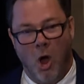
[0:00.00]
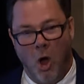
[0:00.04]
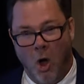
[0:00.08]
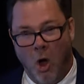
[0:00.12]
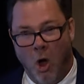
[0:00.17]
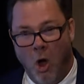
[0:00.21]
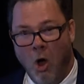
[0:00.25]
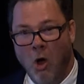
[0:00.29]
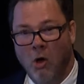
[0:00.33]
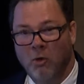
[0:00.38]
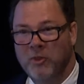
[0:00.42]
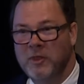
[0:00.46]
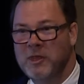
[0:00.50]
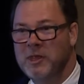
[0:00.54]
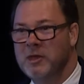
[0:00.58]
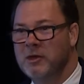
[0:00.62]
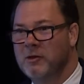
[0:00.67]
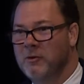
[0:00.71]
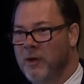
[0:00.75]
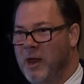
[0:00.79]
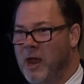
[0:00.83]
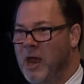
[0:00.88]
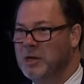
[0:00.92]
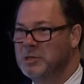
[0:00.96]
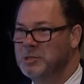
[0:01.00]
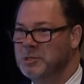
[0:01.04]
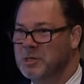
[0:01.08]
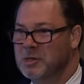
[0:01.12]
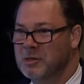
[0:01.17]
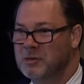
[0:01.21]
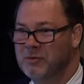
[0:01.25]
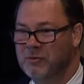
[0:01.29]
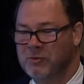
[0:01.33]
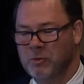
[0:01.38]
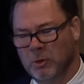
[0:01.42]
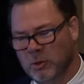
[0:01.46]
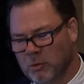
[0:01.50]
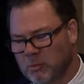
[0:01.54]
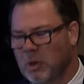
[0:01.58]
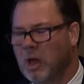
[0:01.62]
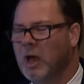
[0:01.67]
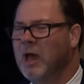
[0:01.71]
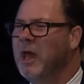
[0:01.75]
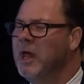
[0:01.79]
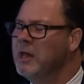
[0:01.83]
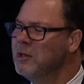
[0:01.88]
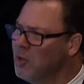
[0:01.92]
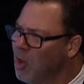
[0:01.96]
all the interactions, or
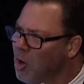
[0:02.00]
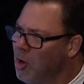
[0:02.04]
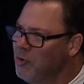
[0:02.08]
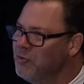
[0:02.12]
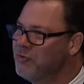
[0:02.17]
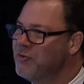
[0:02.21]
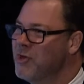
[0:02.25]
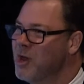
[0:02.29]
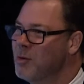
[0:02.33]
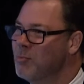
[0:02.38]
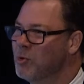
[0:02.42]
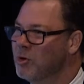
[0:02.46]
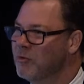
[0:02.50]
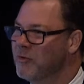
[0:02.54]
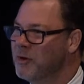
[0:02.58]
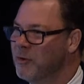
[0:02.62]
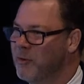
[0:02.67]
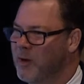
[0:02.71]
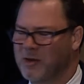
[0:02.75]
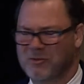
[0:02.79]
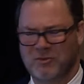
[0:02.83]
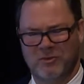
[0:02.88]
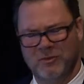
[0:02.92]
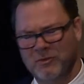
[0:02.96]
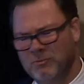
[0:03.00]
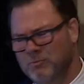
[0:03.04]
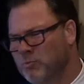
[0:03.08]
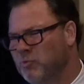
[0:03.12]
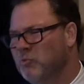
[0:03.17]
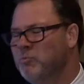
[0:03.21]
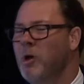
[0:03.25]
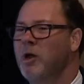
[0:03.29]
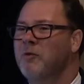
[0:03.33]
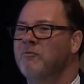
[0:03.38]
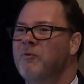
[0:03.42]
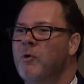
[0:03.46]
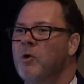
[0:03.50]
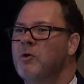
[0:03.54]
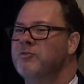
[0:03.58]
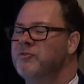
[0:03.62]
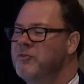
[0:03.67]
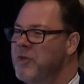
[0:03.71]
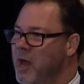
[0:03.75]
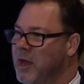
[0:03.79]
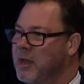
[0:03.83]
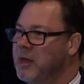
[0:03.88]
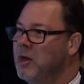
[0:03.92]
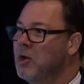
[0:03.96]
a large number of interactions, smartphone's
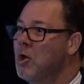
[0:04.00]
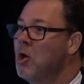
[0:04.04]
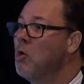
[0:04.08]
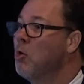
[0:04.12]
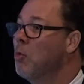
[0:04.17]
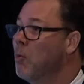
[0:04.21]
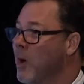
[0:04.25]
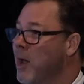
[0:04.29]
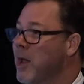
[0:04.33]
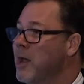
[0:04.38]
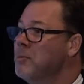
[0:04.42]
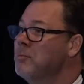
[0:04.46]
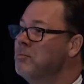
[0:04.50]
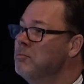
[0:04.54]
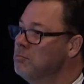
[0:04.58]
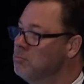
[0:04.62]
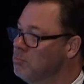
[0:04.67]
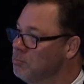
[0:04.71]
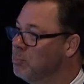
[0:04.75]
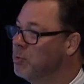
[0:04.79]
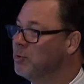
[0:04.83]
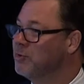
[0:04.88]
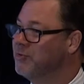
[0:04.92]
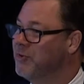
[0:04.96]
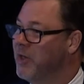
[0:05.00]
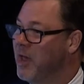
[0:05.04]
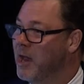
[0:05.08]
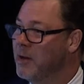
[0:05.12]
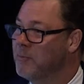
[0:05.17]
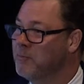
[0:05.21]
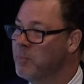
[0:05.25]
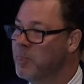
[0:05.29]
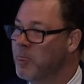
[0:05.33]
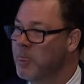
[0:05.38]
not going to go away, per se.